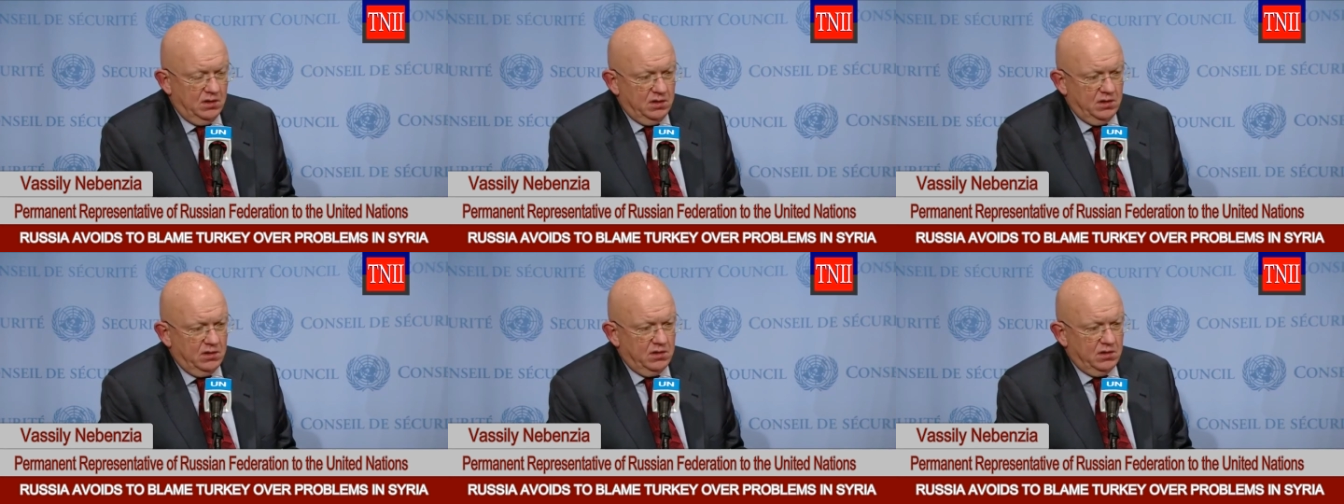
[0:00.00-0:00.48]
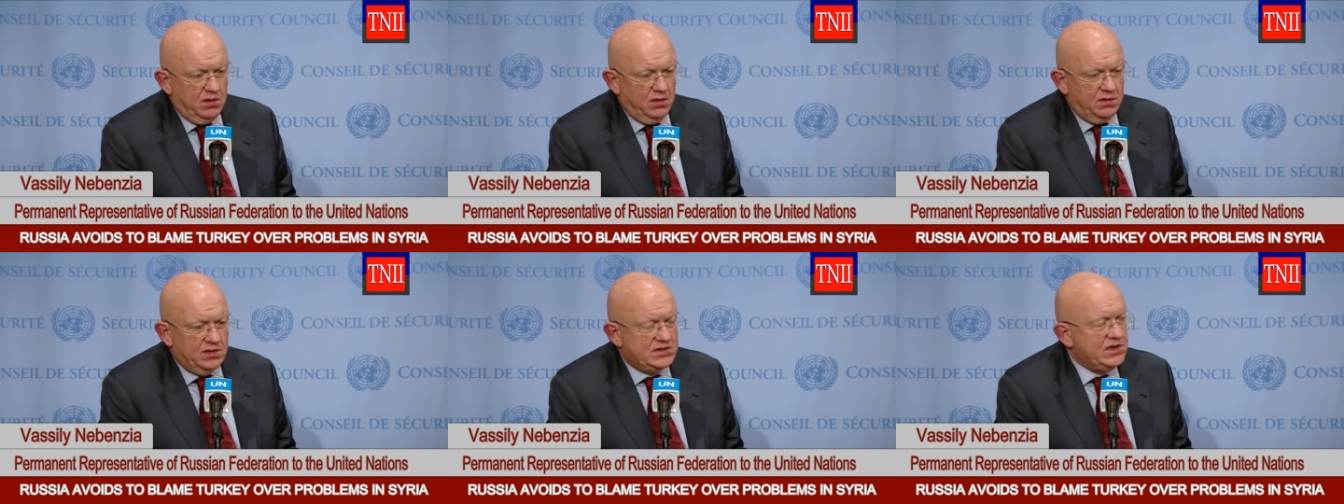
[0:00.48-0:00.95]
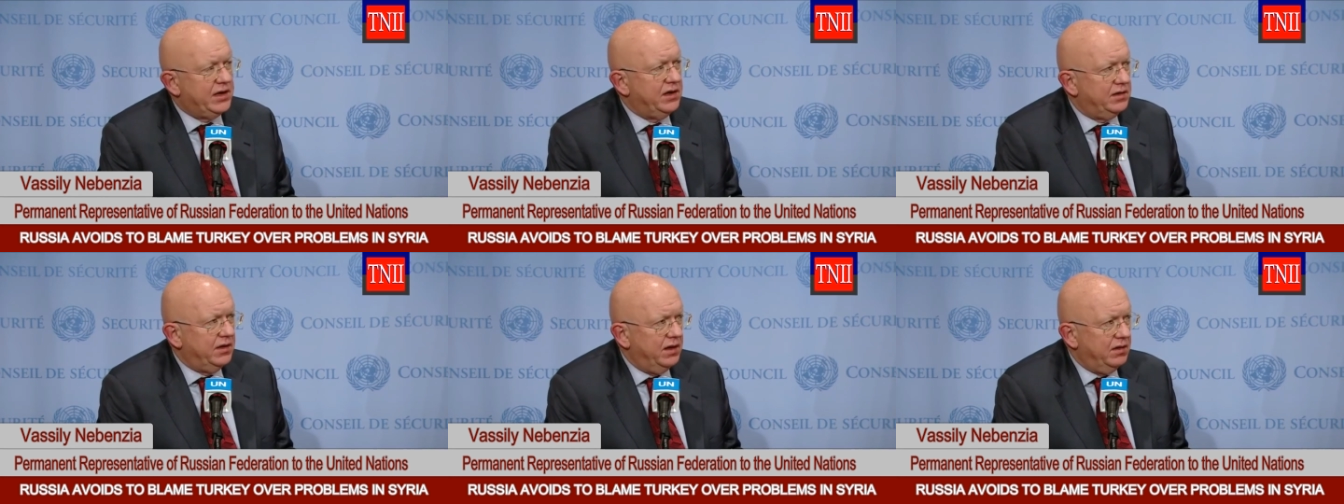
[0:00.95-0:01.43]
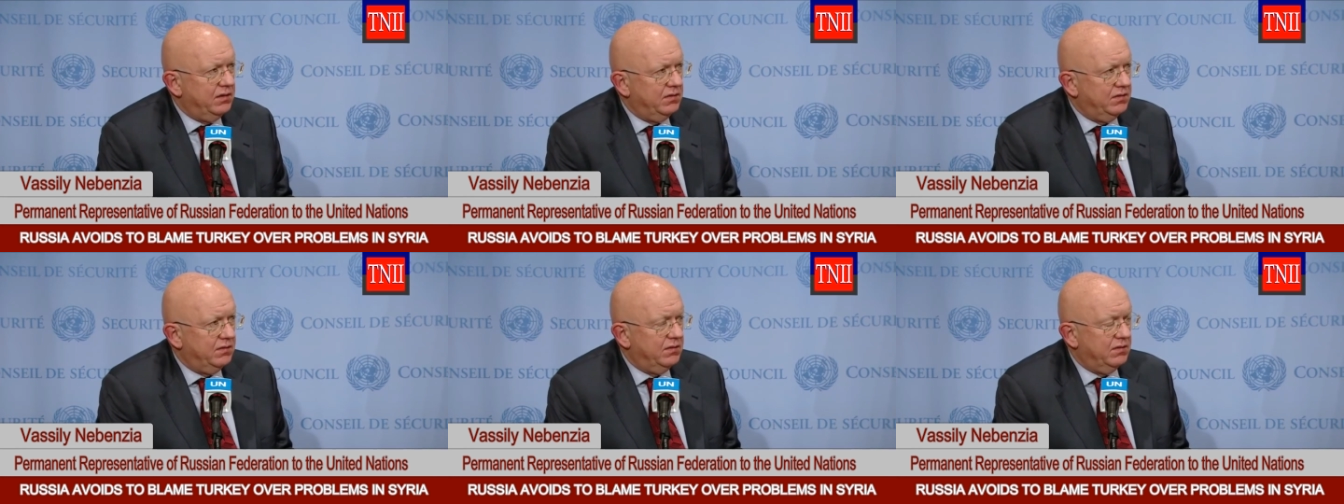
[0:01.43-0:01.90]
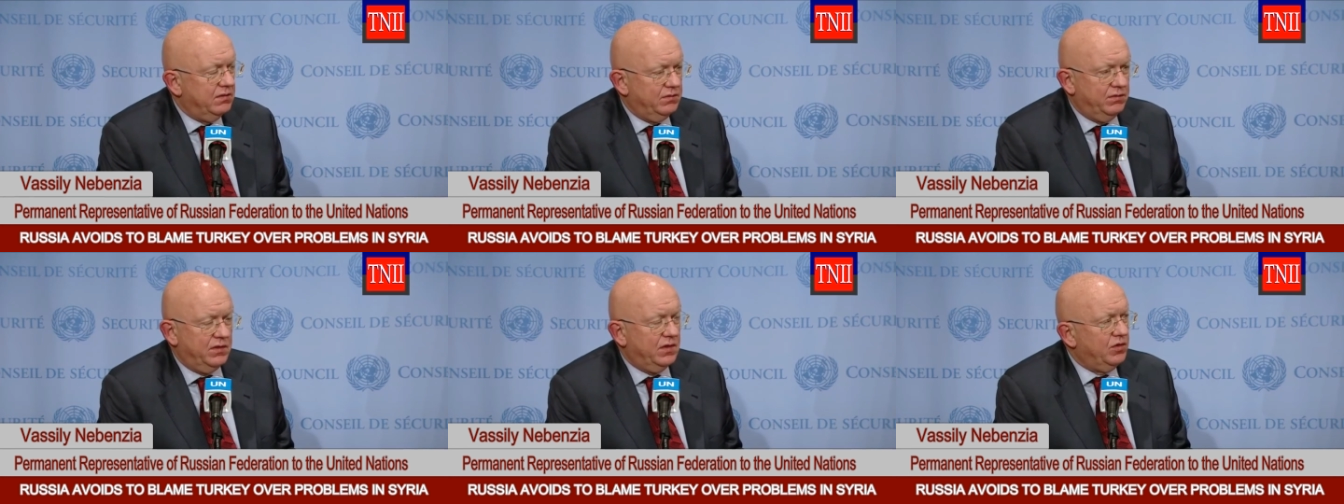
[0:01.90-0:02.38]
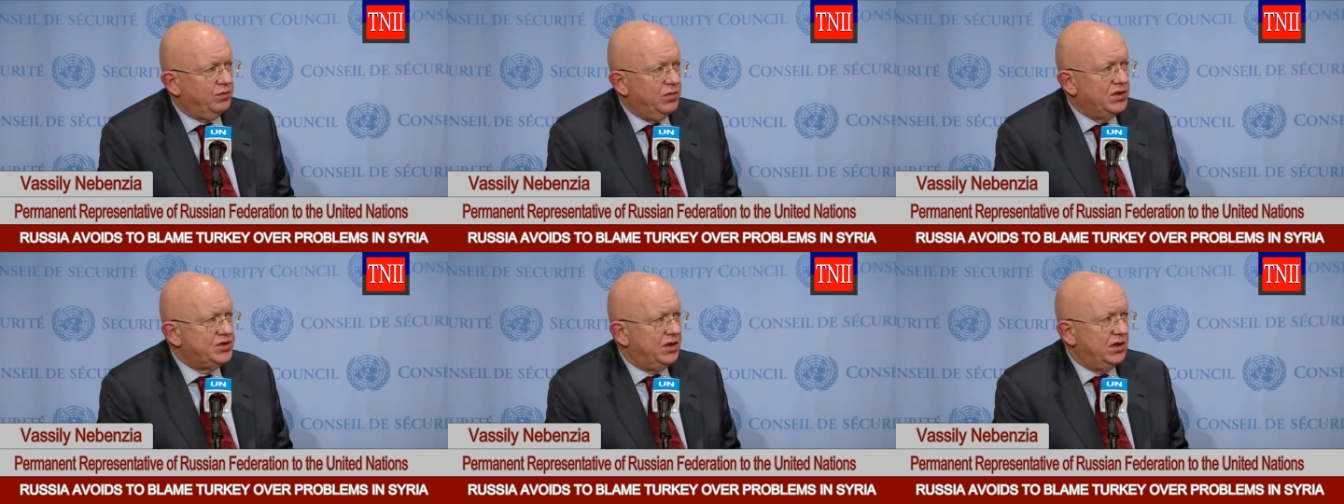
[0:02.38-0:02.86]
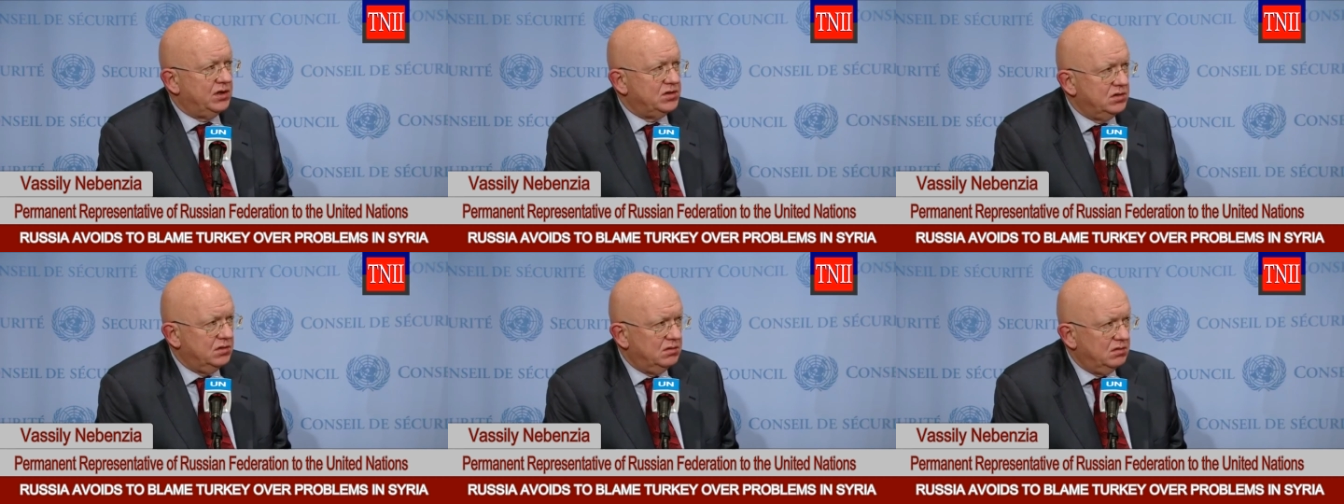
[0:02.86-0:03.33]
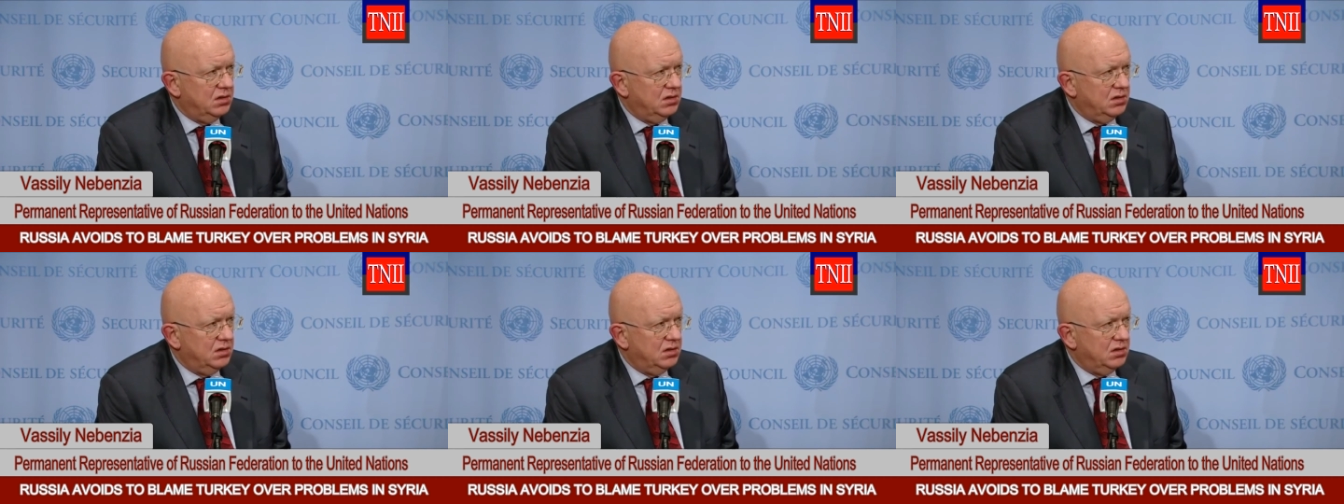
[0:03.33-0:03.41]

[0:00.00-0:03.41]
the Secretariat without much reaction.